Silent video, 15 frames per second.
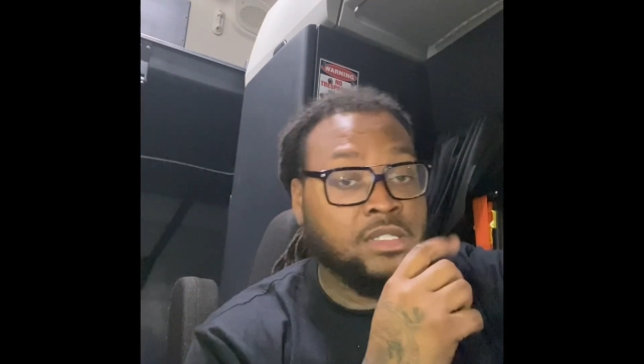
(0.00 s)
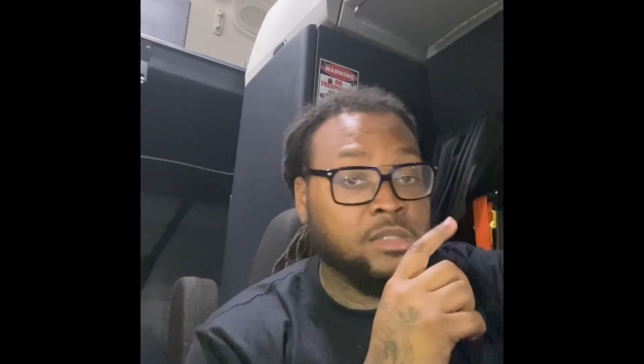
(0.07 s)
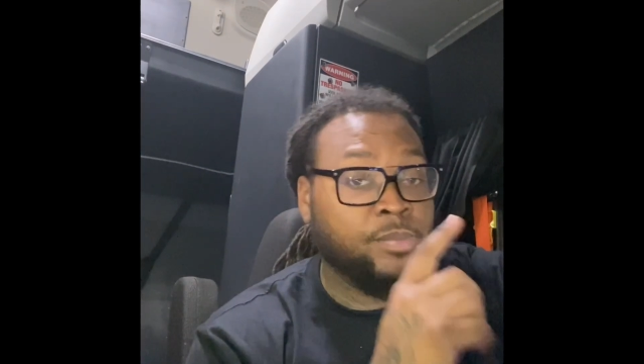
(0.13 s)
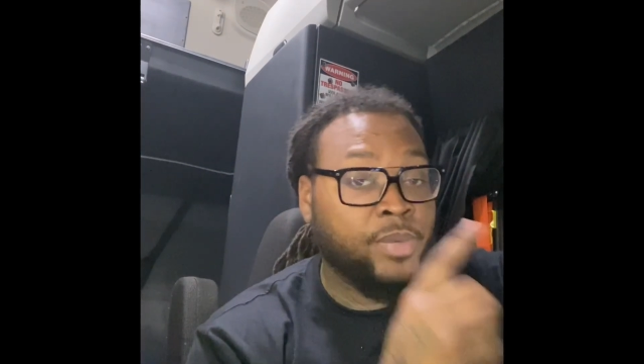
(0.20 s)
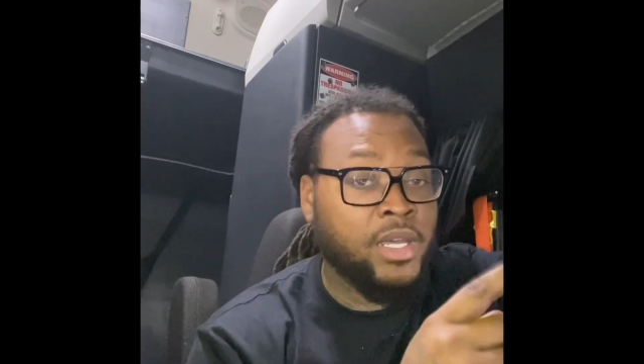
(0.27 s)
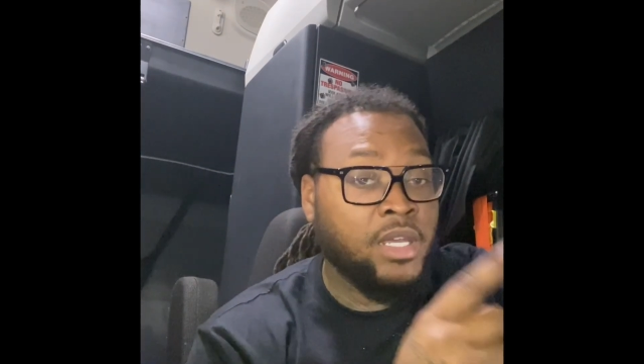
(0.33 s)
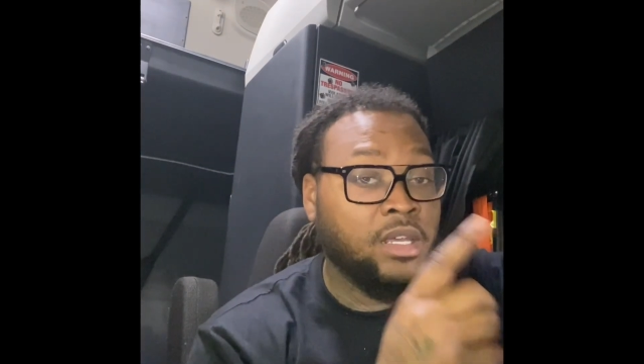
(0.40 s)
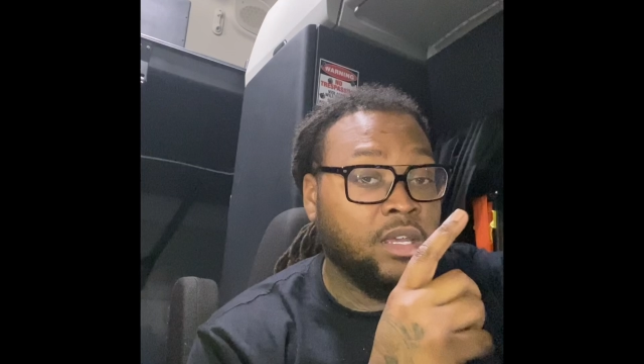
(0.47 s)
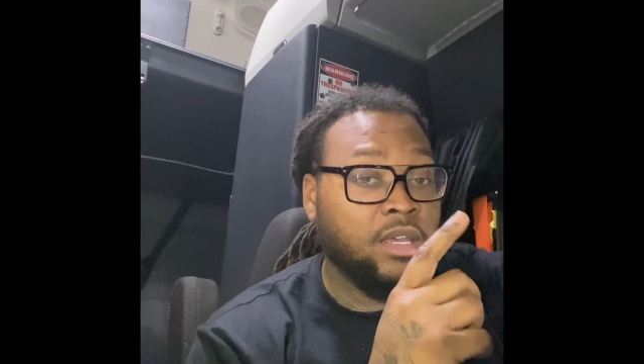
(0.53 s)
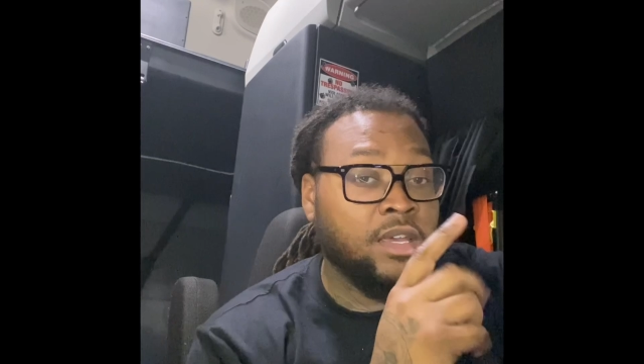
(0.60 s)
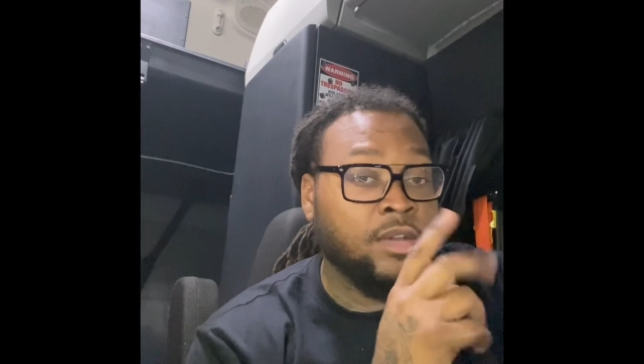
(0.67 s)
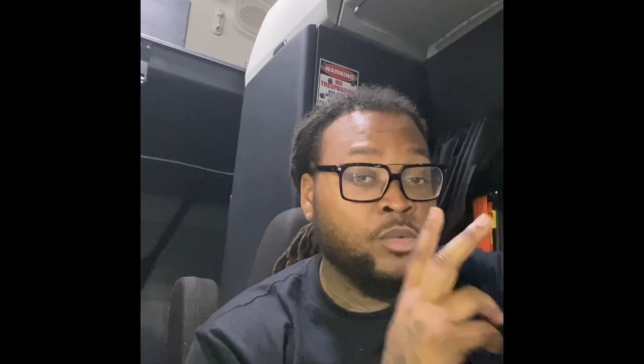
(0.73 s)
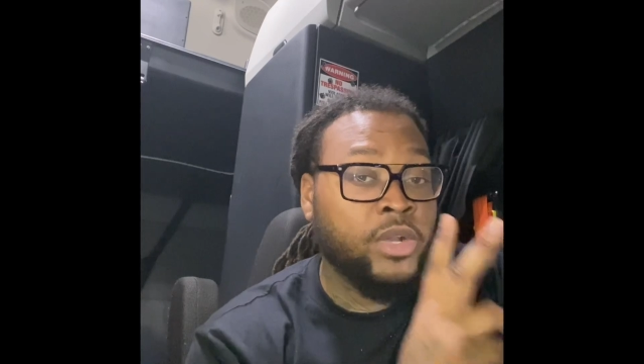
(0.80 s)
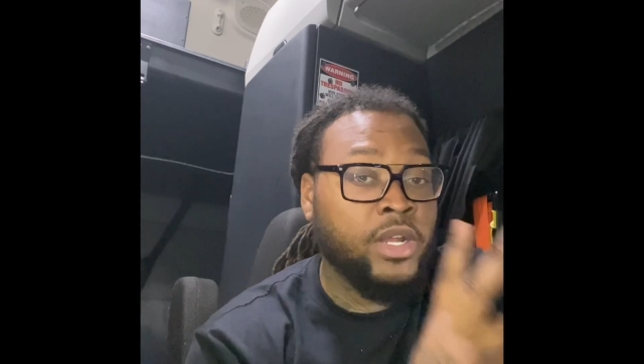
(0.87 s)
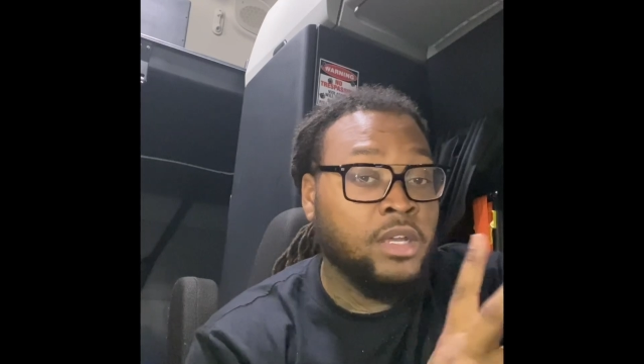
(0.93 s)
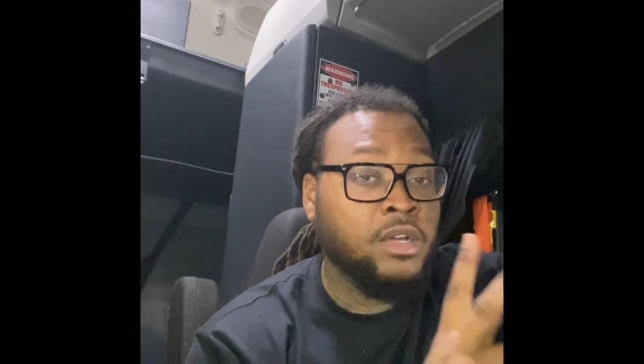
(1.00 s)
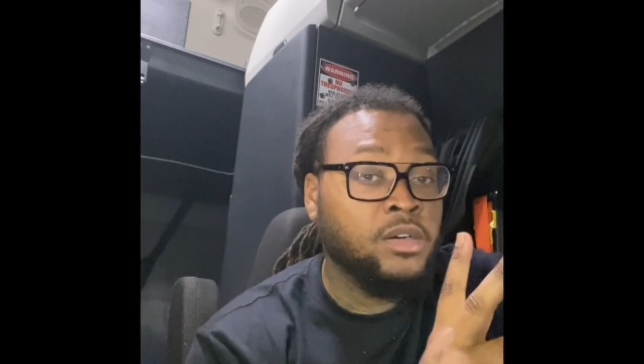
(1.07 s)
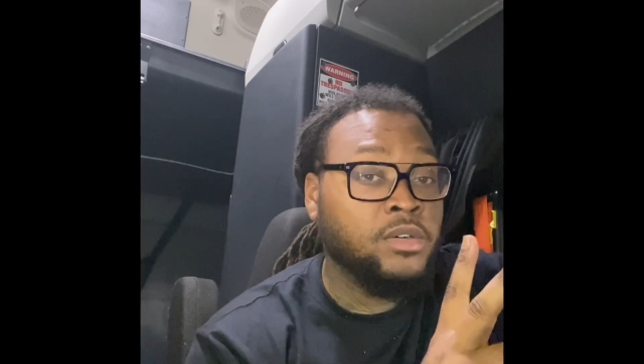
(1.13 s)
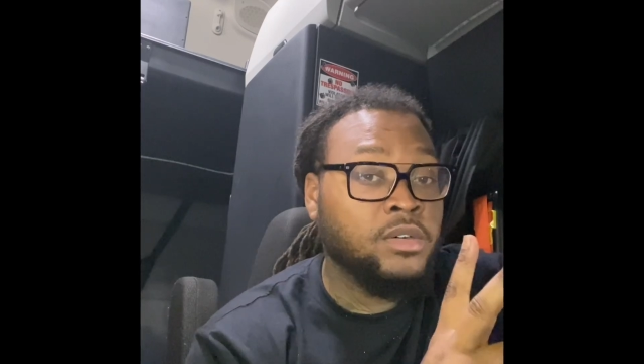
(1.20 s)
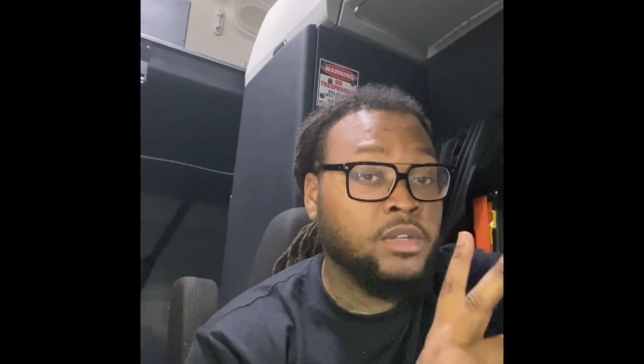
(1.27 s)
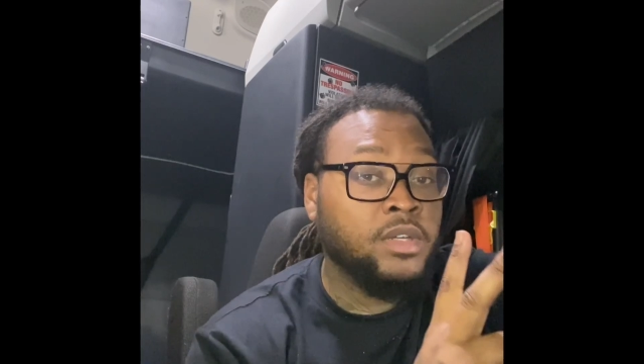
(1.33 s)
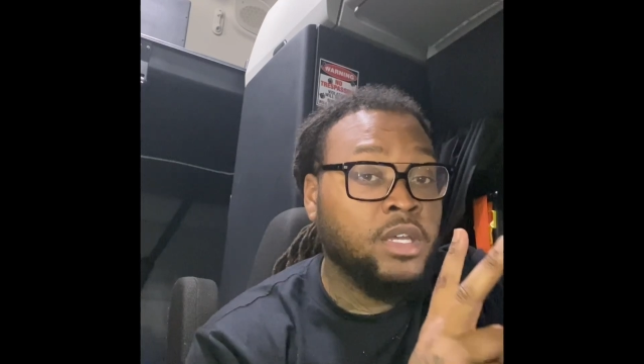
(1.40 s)
pay and where they are
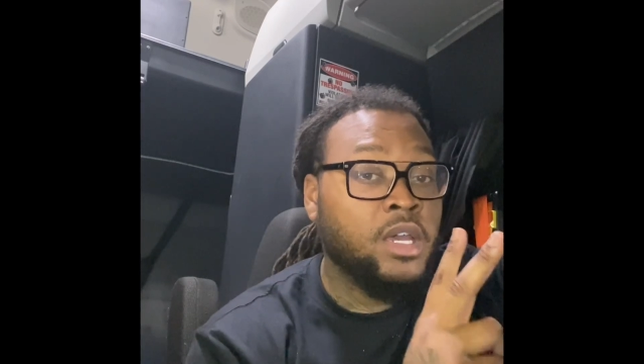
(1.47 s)
going